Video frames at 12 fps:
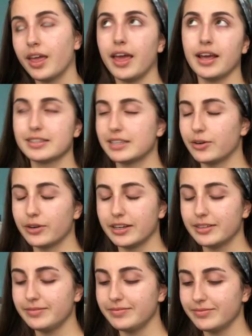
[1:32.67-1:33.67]

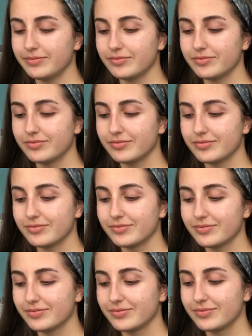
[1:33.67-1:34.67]
etc.,
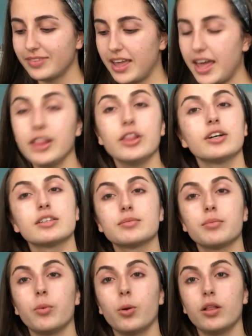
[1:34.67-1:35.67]
it
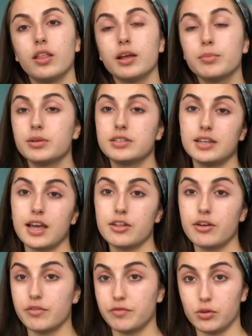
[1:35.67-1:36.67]
looks more like put
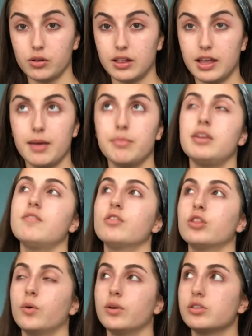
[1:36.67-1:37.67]
together and full glam,
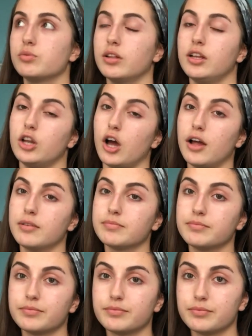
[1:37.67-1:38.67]
even though it's really not.
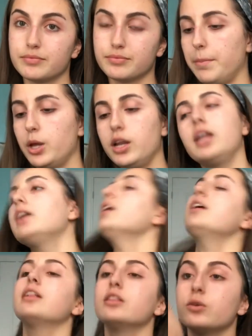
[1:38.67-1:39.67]
Putting
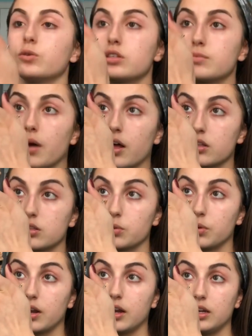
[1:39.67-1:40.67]
it in those spots
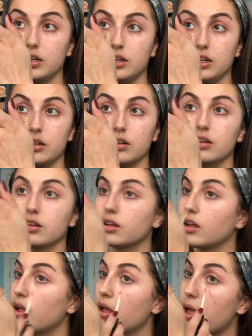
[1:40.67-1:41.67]
where I need
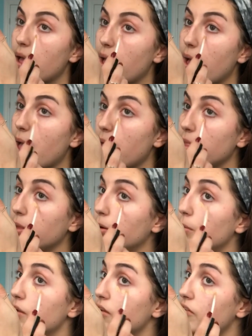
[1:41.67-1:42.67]
a
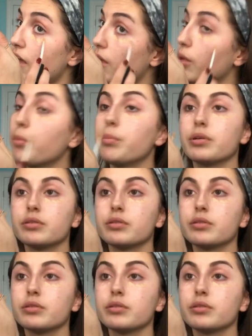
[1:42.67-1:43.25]
little bit of help.